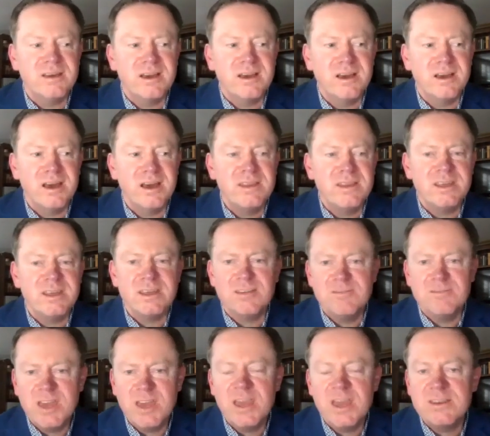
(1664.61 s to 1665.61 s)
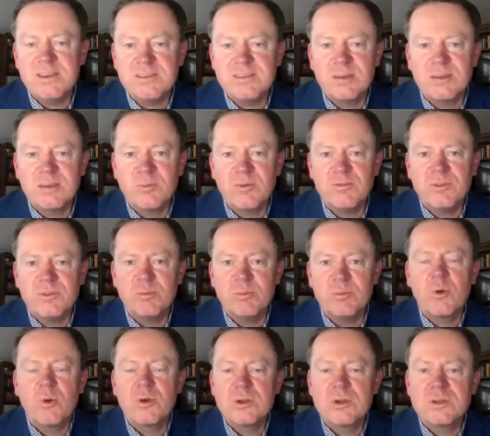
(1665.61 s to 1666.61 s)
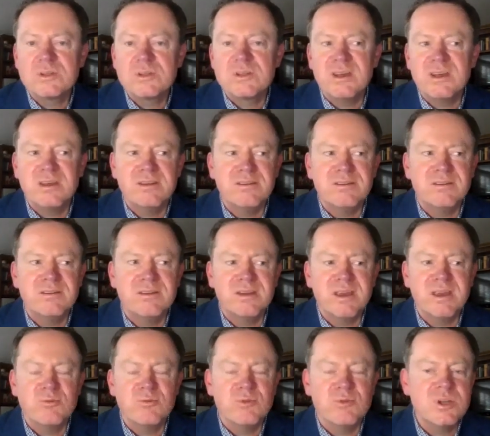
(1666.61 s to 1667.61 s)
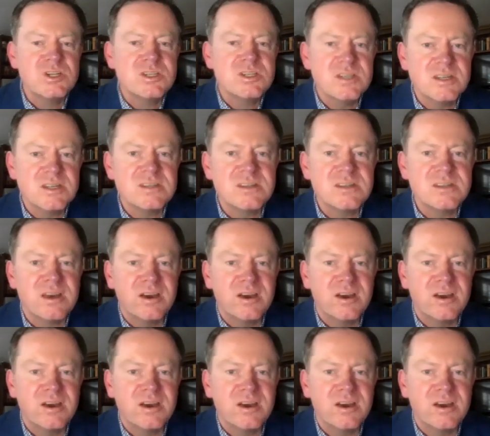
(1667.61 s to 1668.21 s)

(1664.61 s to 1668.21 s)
I think, conveys some of the importance and richness